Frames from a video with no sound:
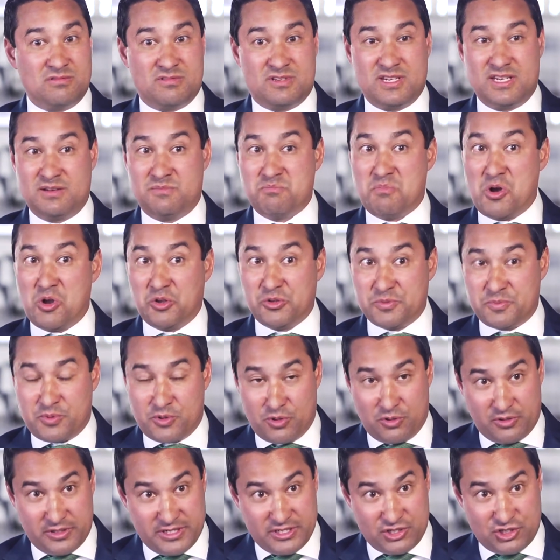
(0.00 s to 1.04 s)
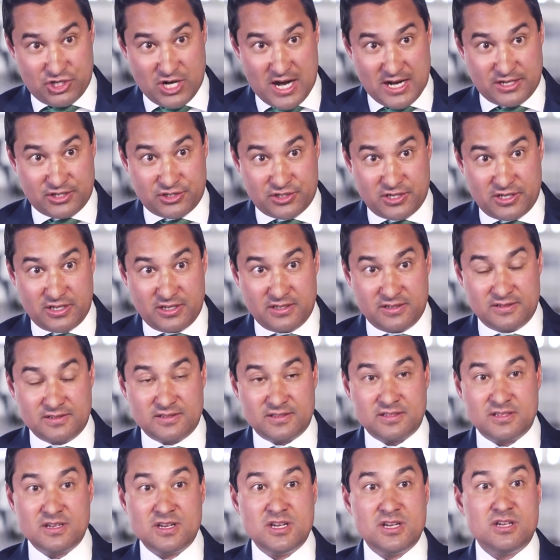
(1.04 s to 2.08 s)
did multiple injections,
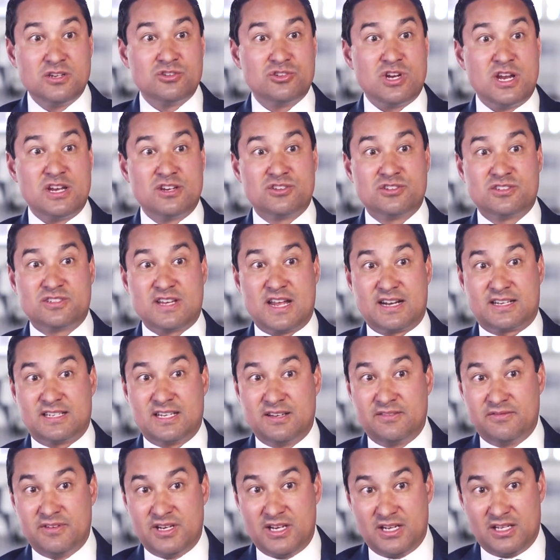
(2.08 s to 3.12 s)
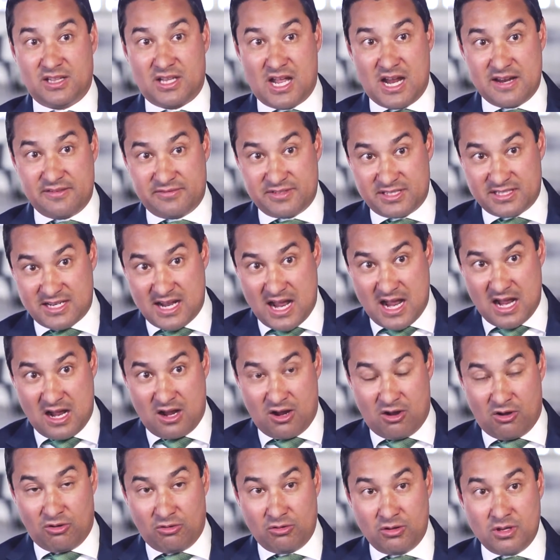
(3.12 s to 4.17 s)
changed his activity and
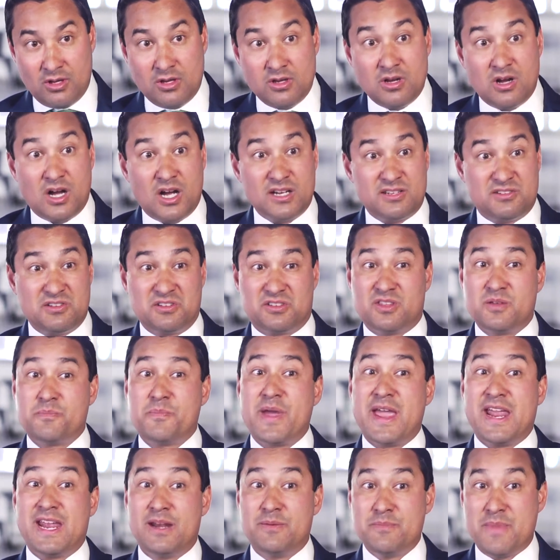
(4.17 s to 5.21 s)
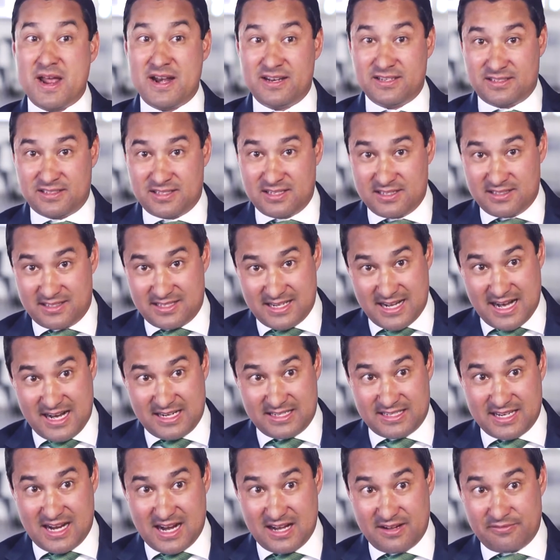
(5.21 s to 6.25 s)
lifestyle, took the pain medicines and
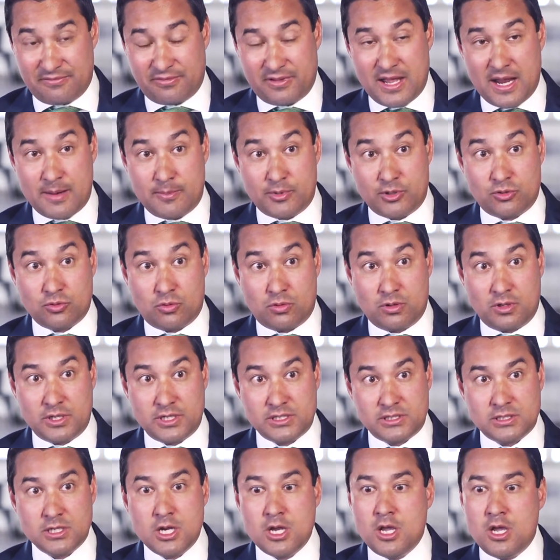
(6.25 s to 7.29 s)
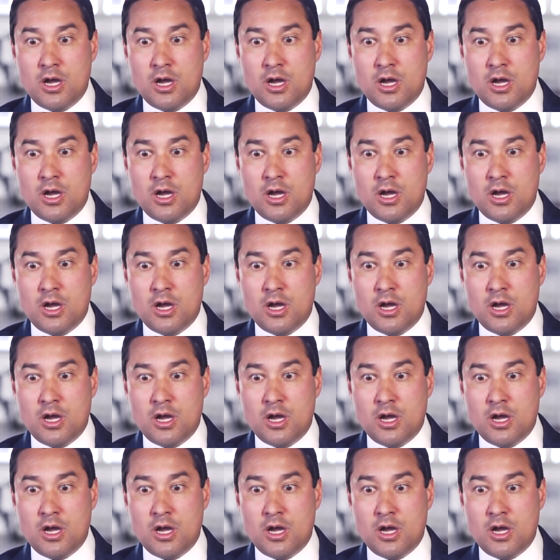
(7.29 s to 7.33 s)
anti-inflammatories.